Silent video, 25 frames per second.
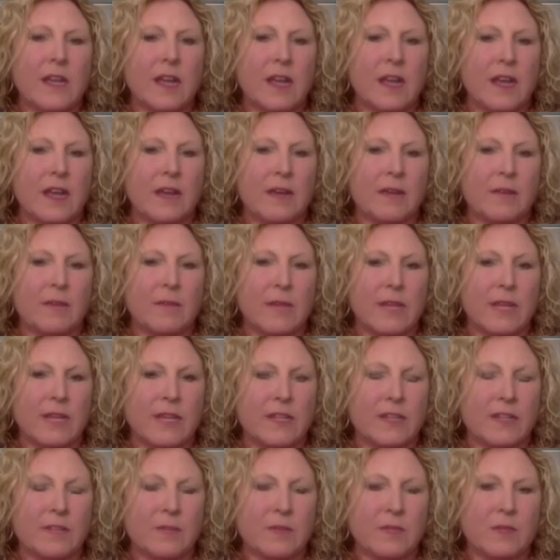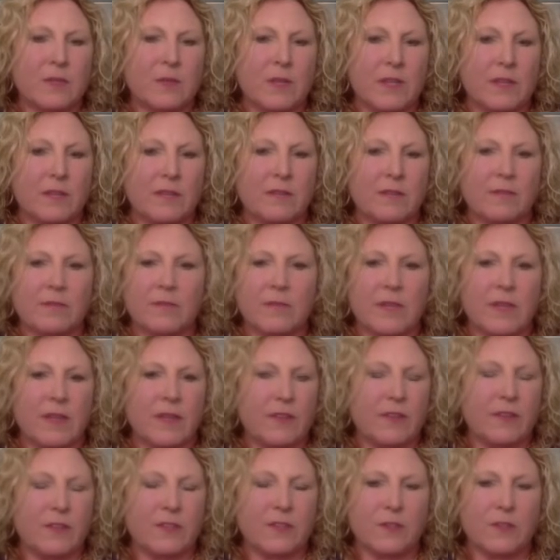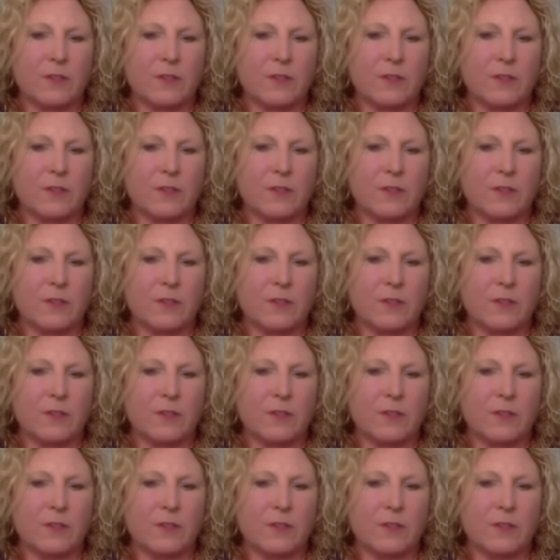health and